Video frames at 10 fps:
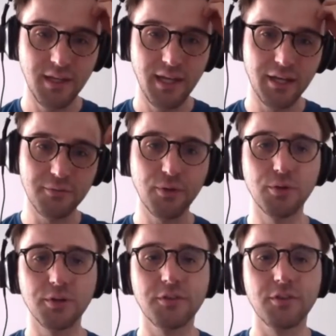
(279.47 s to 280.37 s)
And of
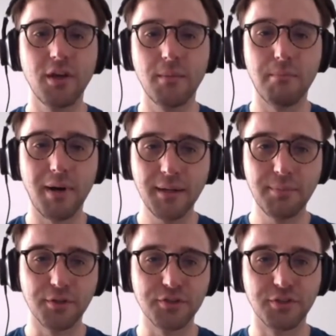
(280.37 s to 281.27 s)
course, my
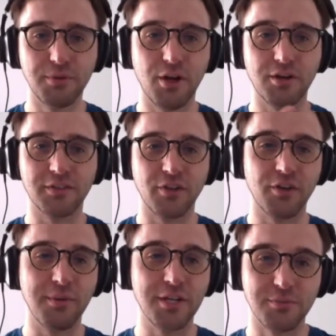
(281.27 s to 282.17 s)
personal blog is
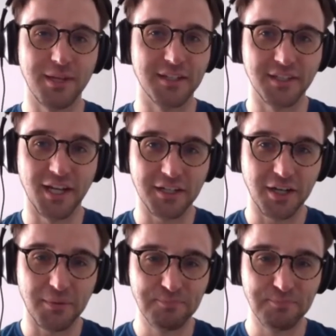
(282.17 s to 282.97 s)
automationpanda.com.